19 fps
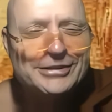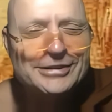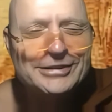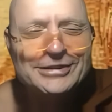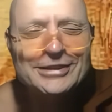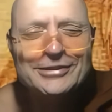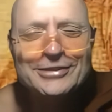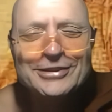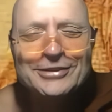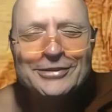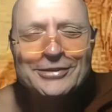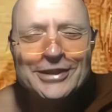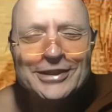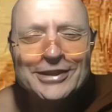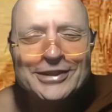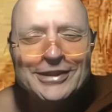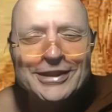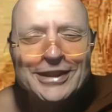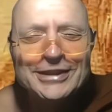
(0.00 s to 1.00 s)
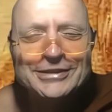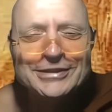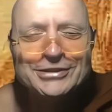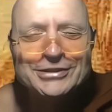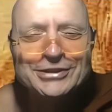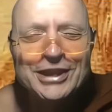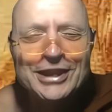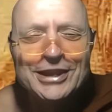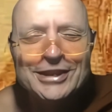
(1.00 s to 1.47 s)
so, you know,
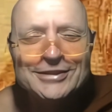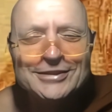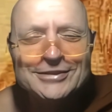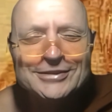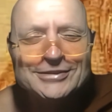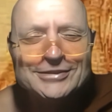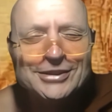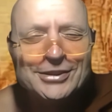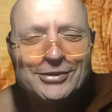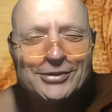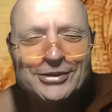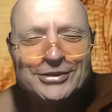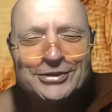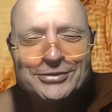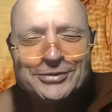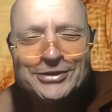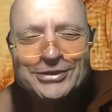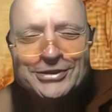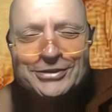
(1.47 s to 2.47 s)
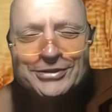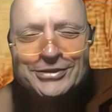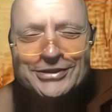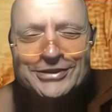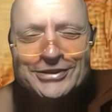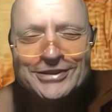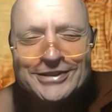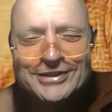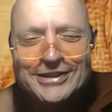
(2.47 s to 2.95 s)
Ajahn Chah told us we sort of
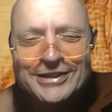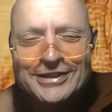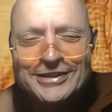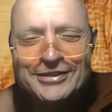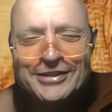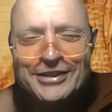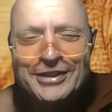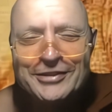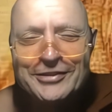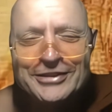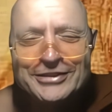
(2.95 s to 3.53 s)
think of